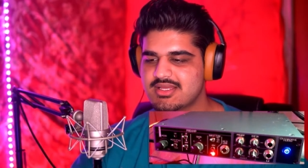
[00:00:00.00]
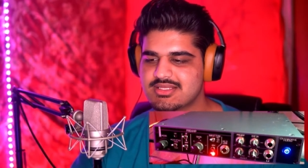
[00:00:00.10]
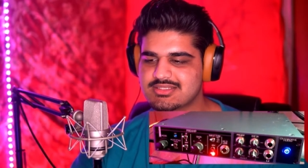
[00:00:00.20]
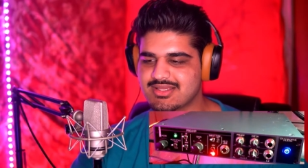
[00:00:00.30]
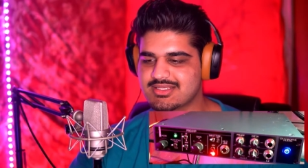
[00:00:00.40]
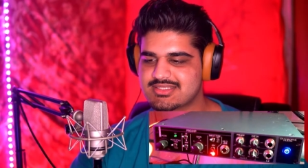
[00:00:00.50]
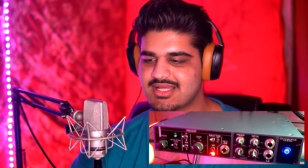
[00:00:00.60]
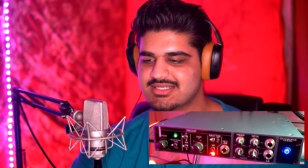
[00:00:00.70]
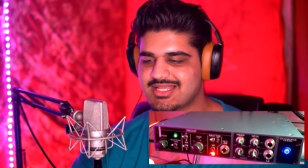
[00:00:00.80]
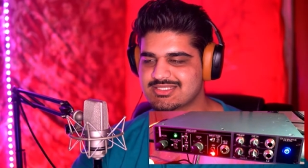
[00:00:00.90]
So yes,
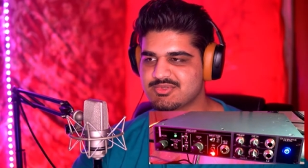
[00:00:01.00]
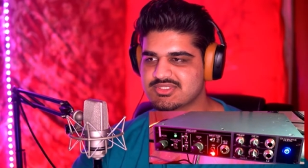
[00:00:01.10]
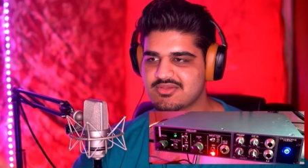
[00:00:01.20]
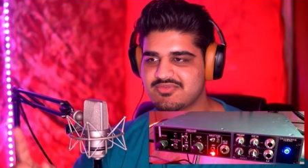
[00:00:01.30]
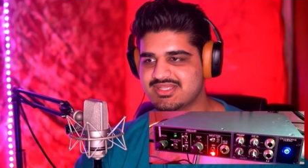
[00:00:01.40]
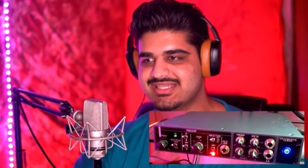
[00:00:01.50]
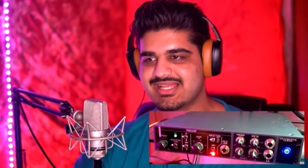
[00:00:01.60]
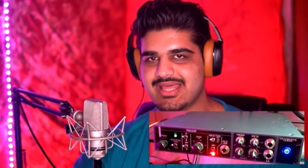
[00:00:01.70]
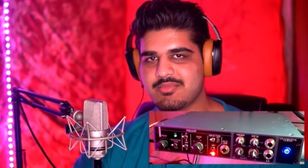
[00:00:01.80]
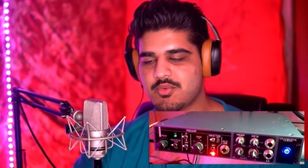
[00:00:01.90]
30 decibels for the
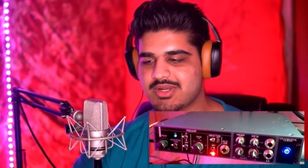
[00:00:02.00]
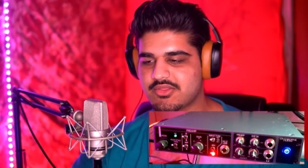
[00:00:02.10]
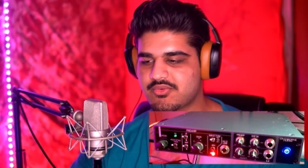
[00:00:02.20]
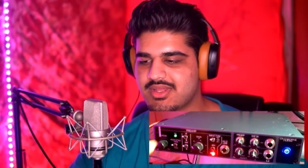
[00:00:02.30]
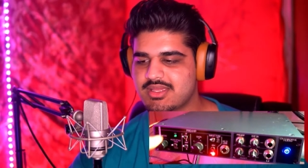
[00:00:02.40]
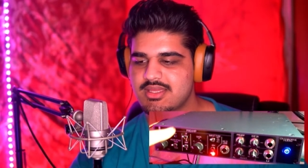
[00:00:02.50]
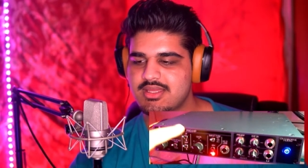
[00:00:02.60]
TLM 103.